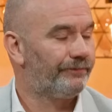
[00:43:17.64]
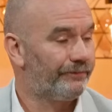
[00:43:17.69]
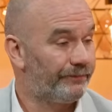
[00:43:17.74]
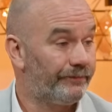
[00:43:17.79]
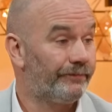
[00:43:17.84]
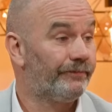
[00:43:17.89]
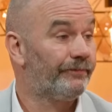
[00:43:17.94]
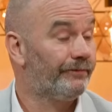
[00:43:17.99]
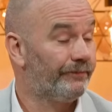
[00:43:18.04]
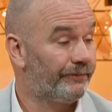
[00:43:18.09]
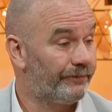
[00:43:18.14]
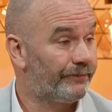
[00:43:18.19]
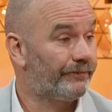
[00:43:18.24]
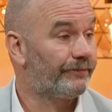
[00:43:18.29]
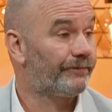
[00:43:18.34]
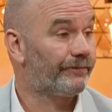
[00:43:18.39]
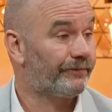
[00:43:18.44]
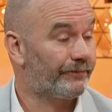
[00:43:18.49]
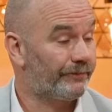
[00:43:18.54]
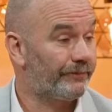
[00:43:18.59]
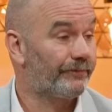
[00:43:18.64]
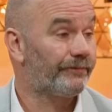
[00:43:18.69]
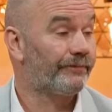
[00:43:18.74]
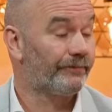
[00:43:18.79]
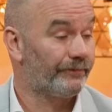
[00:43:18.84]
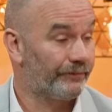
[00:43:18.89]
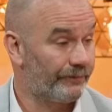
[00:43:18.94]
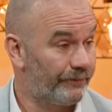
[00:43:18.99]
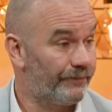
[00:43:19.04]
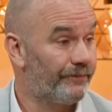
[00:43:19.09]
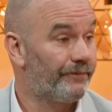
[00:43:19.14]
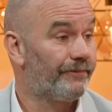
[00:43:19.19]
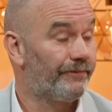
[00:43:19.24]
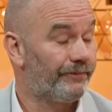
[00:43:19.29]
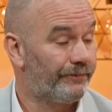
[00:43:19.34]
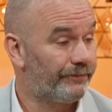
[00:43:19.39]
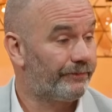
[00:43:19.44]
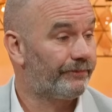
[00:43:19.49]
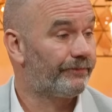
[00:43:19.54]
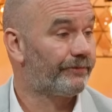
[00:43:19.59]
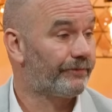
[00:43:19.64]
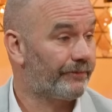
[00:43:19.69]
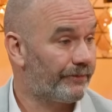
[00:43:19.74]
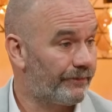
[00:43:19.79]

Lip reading: There's no conditions attached.